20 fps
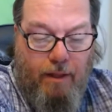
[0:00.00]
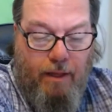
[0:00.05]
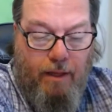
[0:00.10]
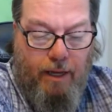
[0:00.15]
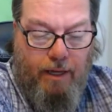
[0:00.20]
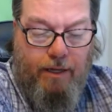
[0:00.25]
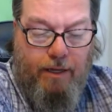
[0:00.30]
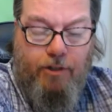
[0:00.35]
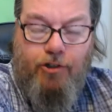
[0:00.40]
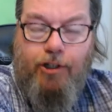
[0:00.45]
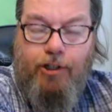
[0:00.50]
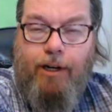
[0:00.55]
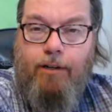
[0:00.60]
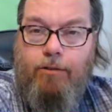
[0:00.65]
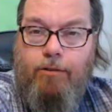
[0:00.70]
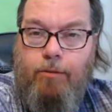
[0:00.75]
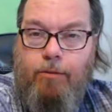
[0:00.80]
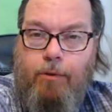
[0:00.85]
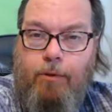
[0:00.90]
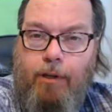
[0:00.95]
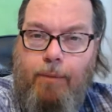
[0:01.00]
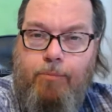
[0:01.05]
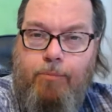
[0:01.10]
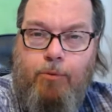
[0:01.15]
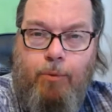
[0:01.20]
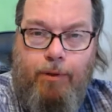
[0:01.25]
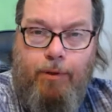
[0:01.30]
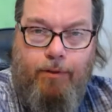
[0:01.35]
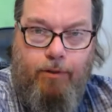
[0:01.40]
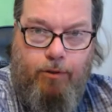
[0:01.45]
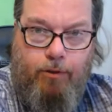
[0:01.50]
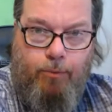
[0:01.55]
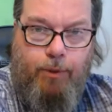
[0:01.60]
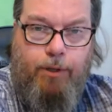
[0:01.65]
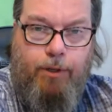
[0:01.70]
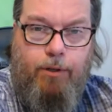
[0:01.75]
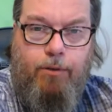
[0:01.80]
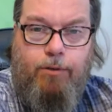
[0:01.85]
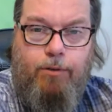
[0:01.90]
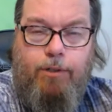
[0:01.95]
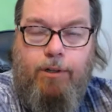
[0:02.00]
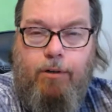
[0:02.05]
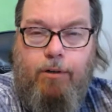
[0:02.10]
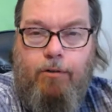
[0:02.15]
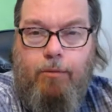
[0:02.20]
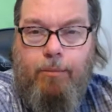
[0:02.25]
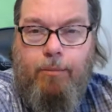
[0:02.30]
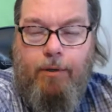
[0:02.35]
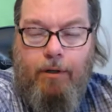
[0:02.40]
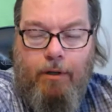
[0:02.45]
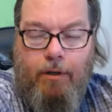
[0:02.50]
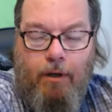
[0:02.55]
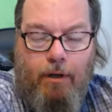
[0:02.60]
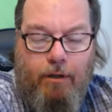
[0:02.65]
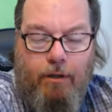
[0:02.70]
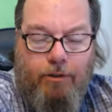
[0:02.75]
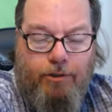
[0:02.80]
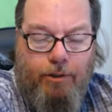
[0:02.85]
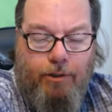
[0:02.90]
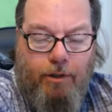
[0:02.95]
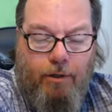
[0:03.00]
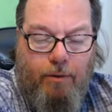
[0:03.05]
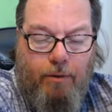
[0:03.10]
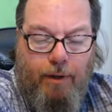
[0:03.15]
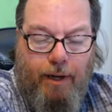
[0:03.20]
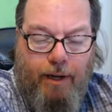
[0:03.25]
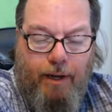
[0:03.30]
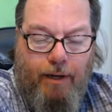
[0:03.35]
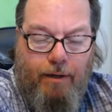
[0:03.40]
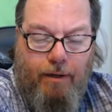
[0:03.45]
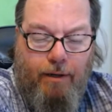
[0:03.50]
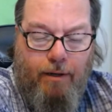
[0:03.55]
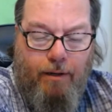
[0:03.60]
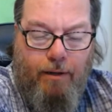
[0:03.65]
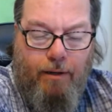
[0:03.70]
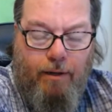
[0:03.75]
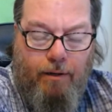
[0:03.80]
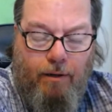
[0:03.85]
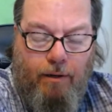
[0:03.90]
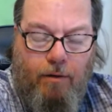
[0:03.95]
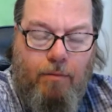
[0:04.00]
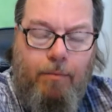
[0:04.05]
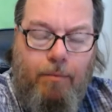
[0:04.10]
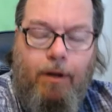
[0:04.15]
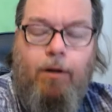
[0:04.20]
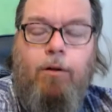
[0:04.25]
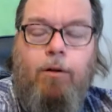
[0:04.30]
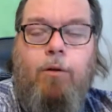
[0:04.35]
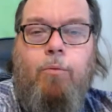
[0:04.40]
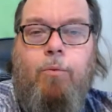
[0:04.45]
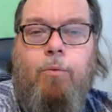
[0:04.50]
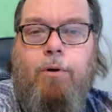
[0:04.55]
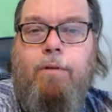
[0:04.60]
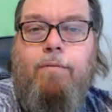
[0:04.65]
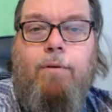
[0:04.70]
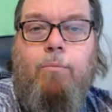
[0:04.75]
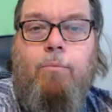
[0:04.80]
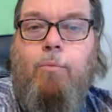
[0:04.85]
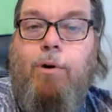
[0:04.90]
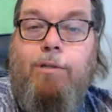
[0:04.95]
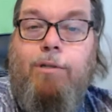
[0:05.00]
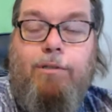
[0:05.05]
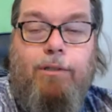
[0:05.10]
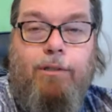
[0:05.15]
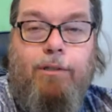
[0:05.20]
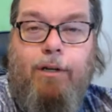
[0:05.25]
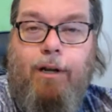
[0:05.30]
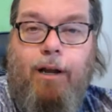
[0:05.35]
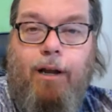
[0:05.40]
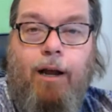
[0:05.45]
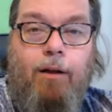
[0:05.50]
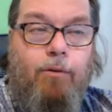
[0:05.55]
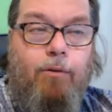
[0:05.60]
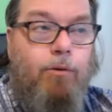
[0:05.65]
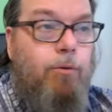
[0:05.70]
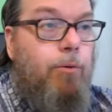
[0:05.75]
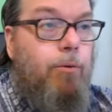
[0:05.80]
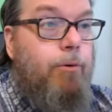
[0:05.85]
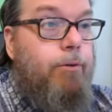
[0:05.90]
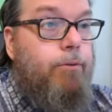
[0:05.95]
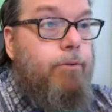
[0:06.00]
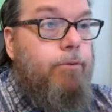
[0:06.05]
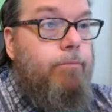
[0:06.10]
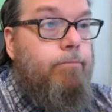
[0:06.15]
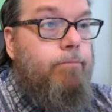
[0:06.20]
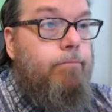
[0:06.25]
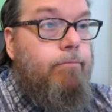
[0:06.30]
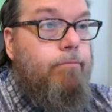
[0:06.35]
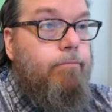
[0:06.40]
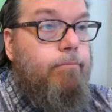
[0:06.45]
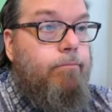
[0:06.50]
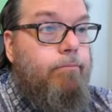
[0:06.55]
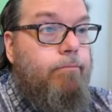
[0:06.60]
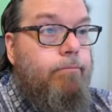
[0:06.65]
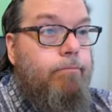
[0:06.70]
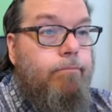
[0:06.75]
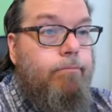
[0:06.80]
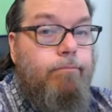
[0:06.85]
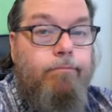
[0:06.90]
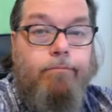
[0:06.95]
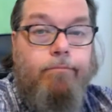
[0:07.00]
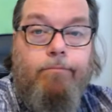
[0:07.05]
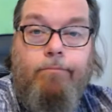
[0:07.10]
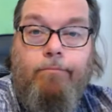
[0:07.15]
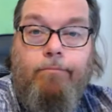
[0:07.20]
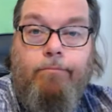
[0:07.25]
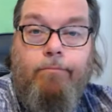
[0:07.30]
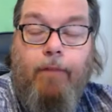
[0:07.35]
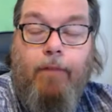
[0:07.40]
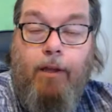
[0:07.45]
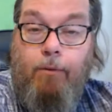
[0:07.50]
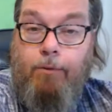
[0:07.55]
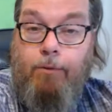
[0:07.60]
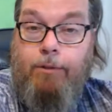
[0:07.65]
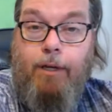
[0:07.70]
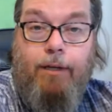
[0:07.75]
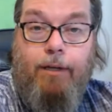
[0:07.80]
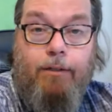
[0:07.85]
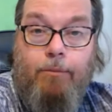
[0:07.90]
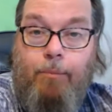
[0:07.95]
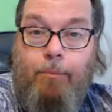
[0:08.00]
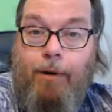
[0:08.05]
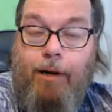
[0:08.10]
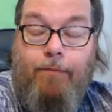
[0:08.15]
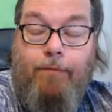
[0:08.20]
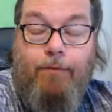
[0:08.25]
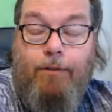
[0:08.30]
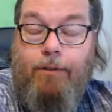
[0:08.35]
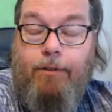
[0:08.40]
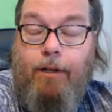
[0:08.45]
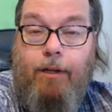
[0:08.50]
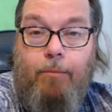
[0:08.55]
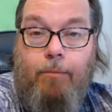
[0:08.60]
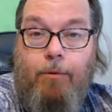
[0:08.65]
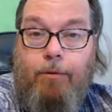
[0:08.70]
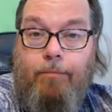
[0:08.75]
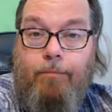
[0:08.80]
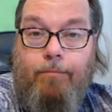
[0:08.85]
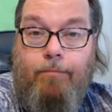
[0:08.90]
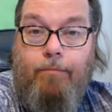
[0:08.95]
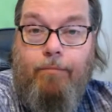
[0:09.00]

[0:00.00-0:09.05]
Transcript: And he shared some clips with us we used here on the Bird Talk show. And lo and behold, one of them wasn't outdoors. It was at his breakfast table.